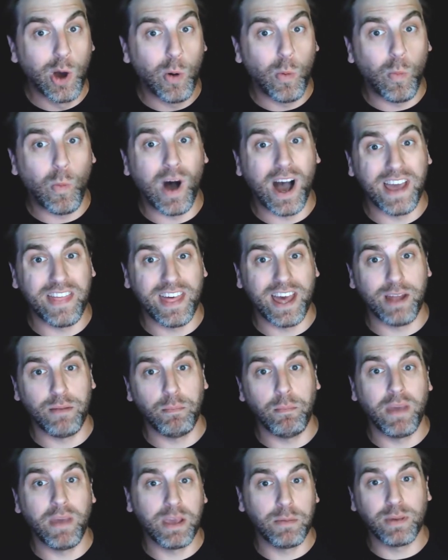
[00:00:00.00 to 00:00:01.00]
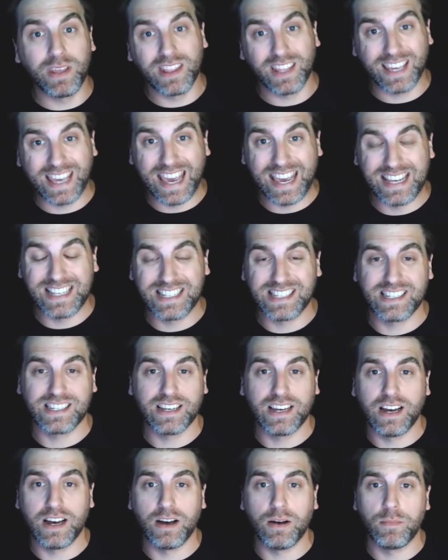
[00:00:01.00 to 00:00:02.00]
why that may be the case
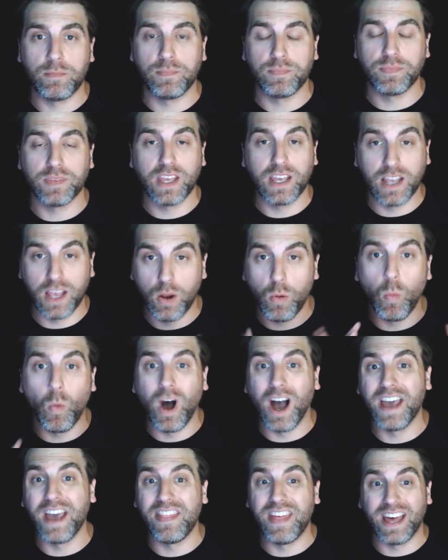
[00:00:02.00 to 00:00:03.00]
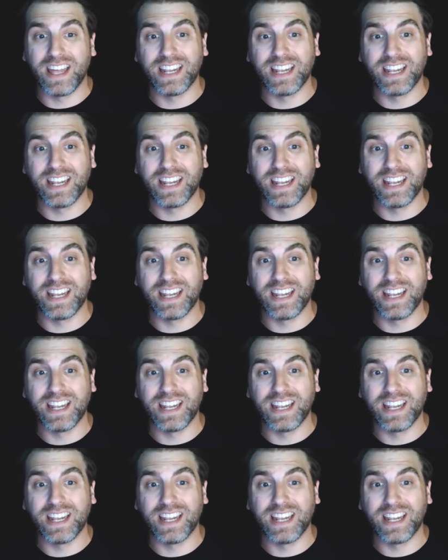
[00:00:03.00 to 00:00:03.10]
and why that